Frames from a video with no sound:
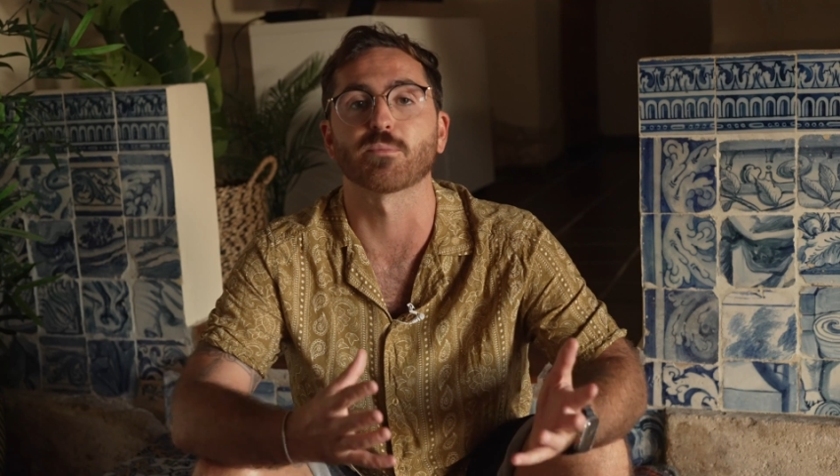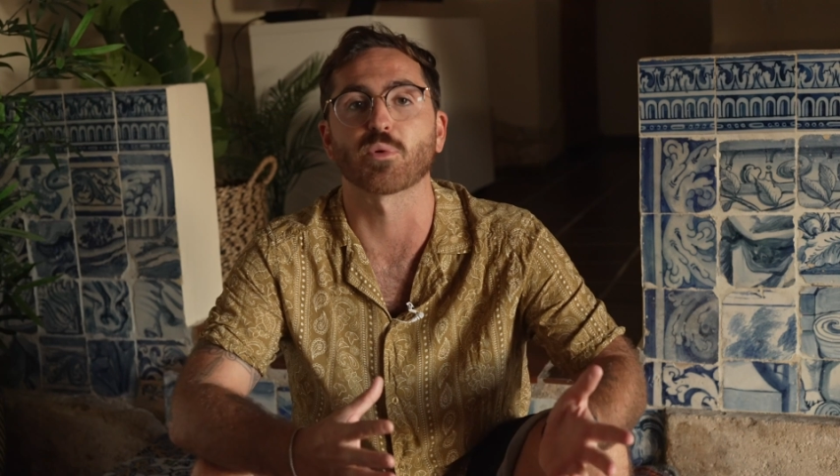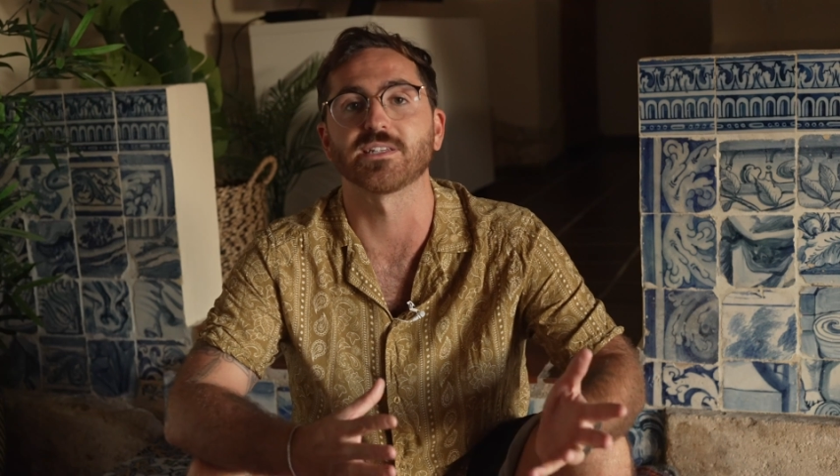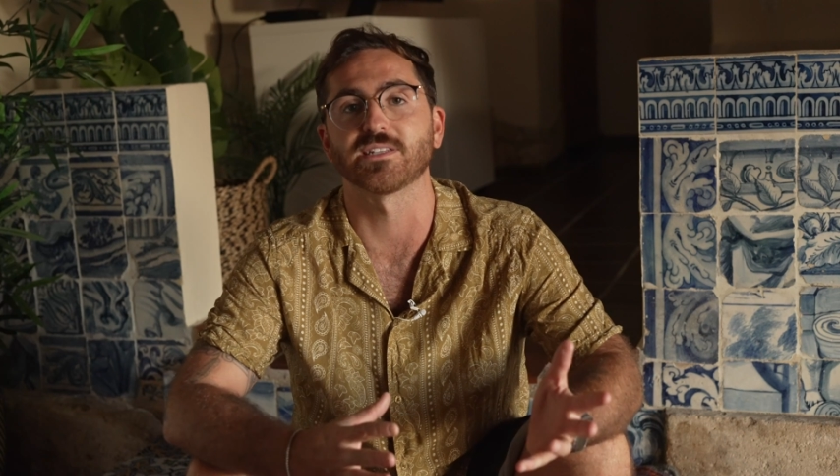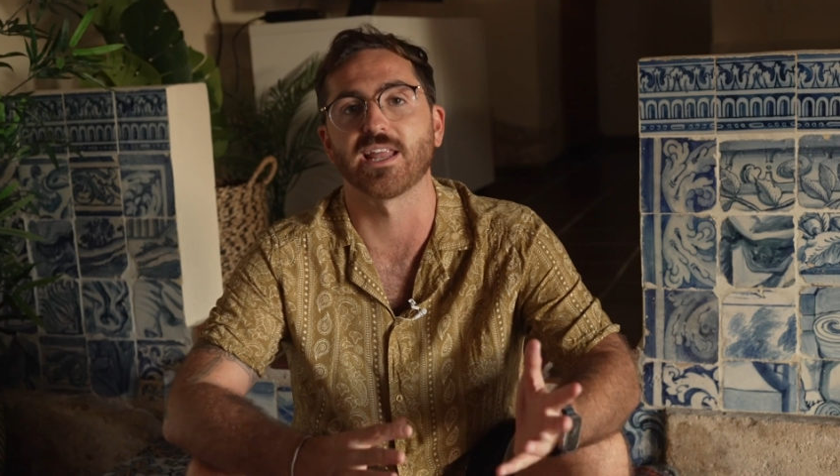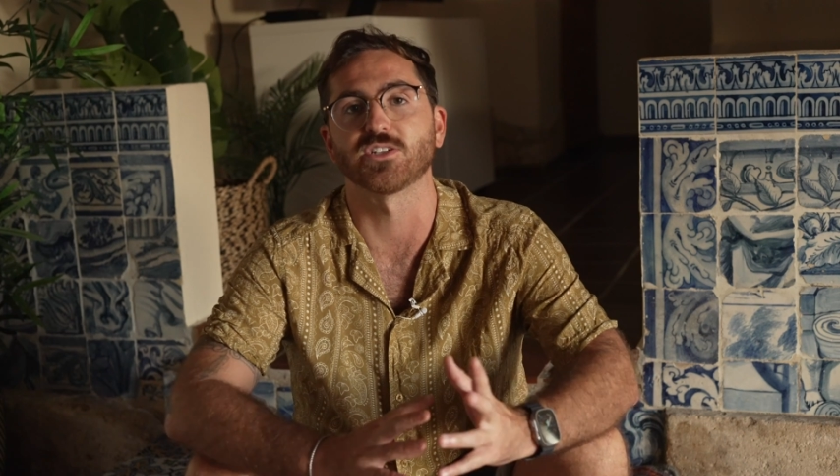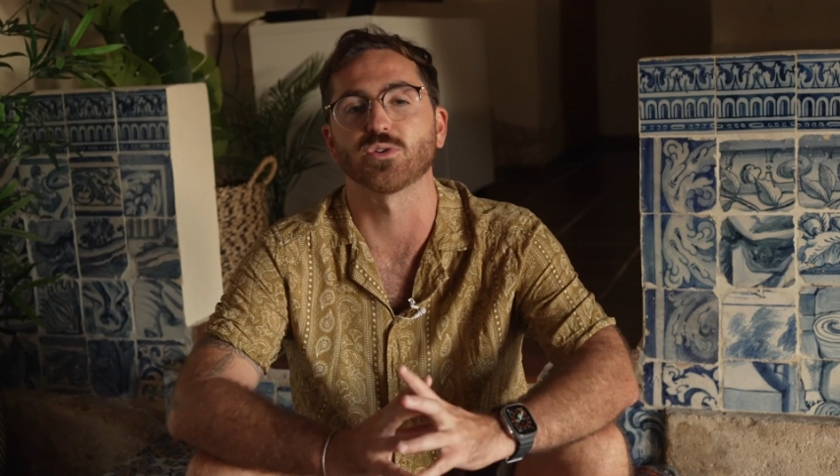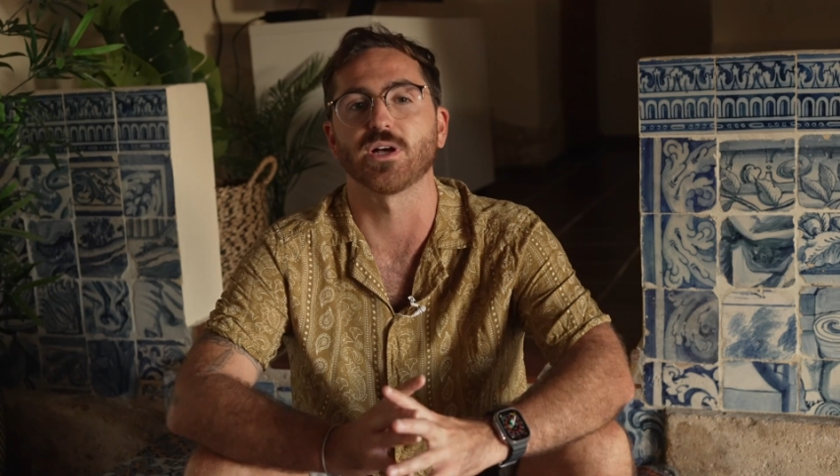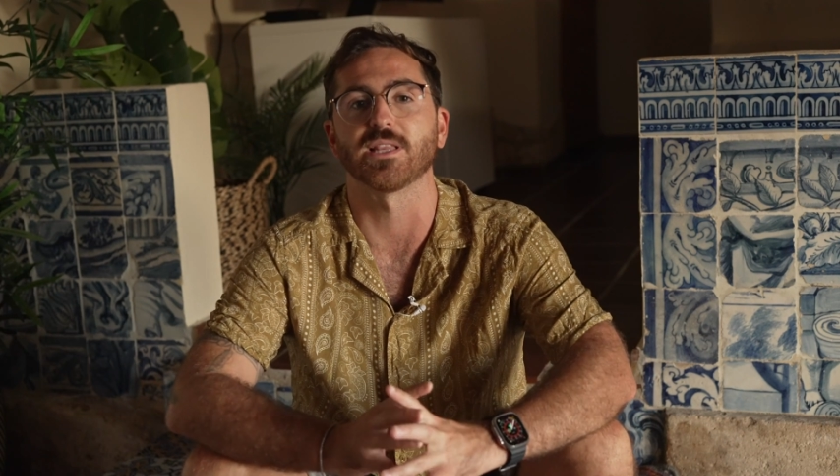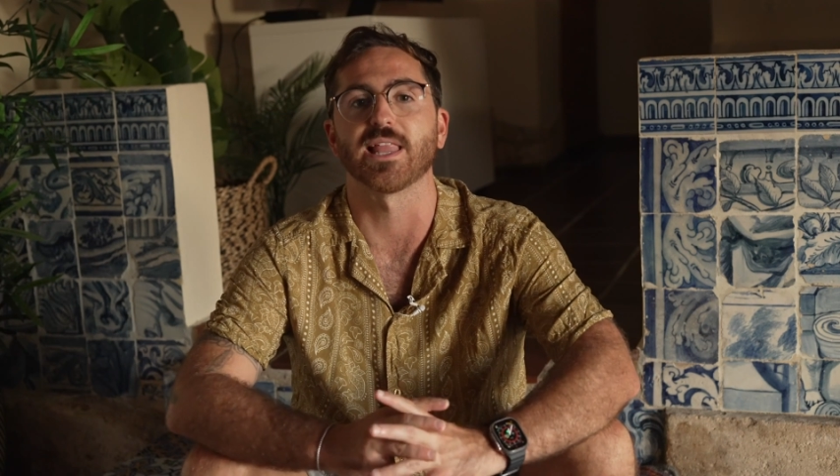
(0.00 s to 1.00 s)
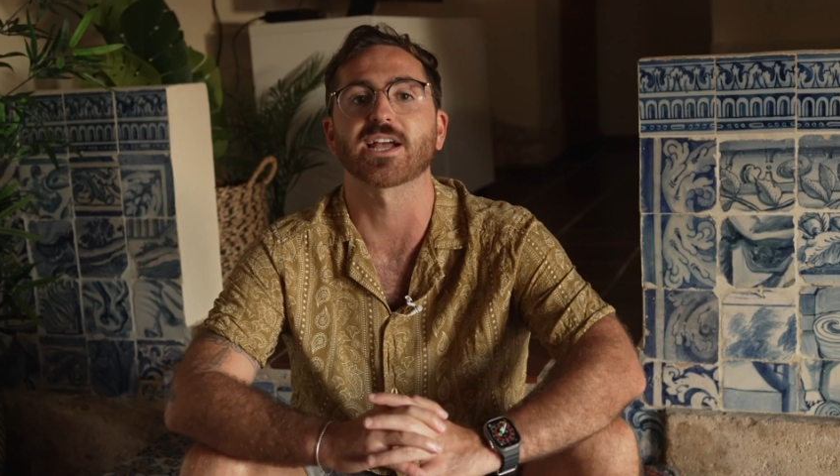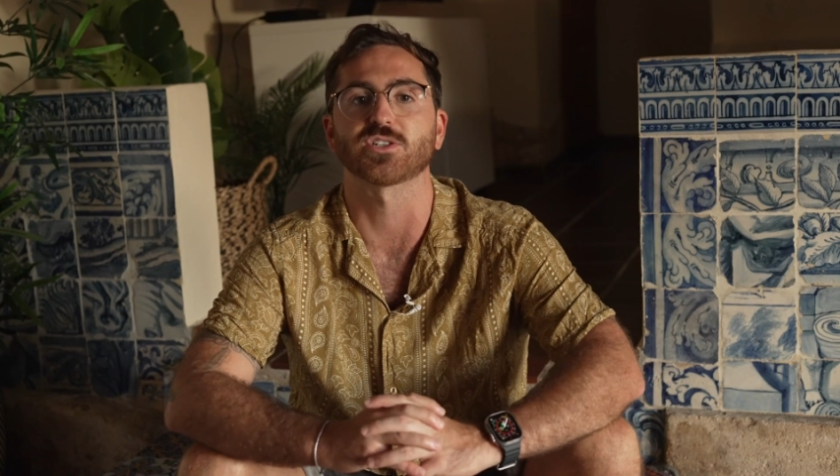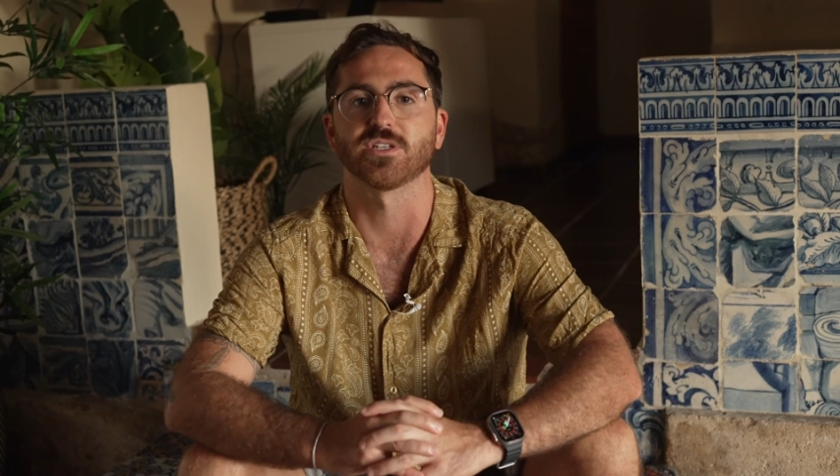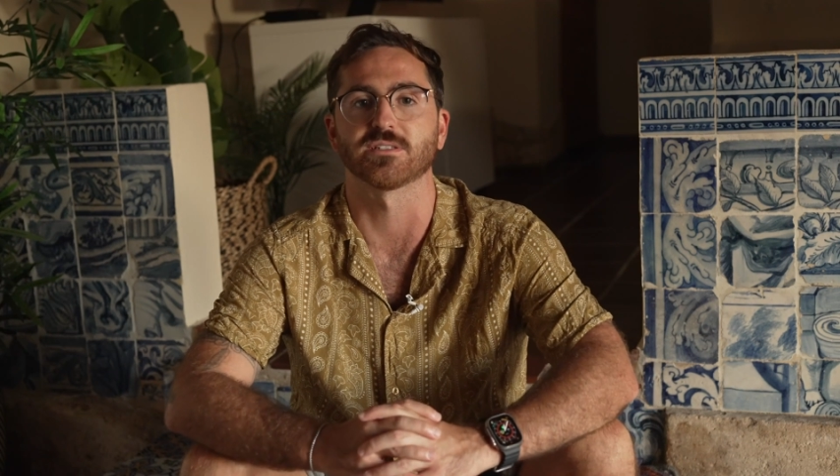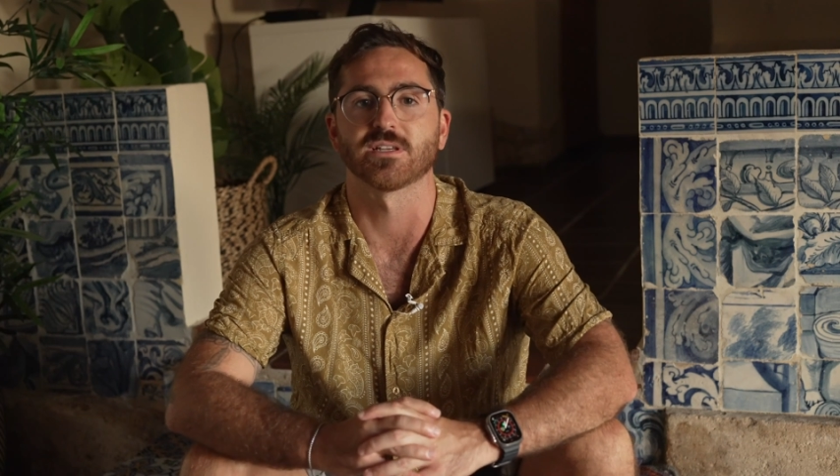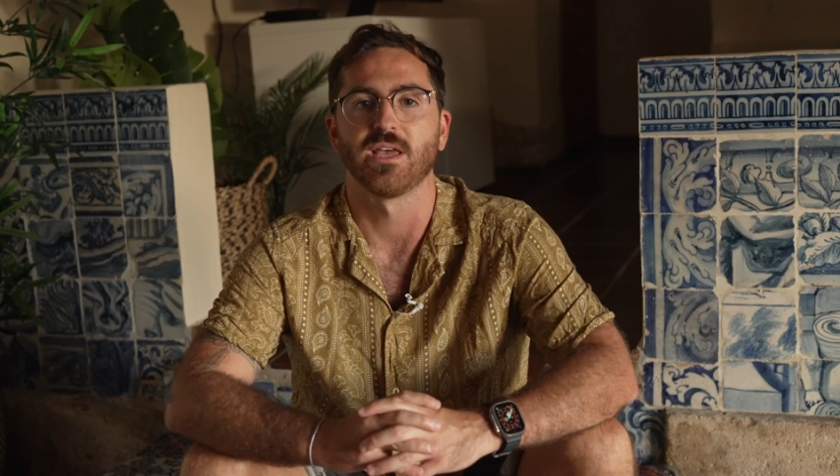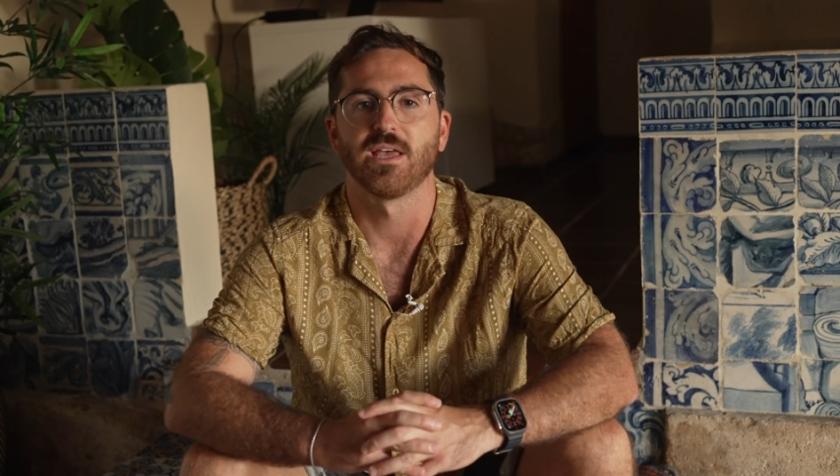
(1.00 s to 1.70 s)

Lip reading: presidential elections,